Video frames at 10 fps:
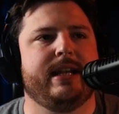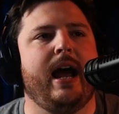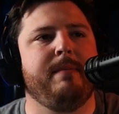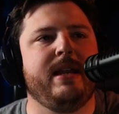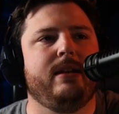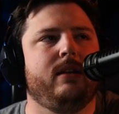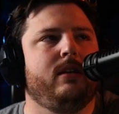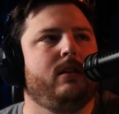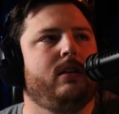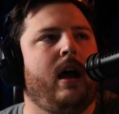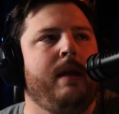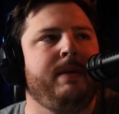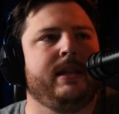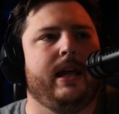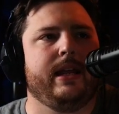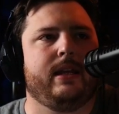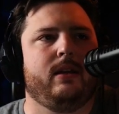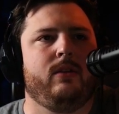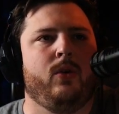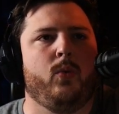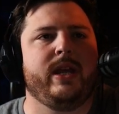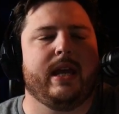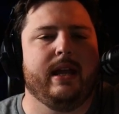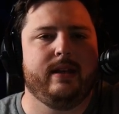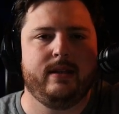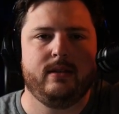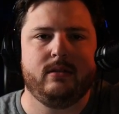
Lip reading: I mean like the weekend.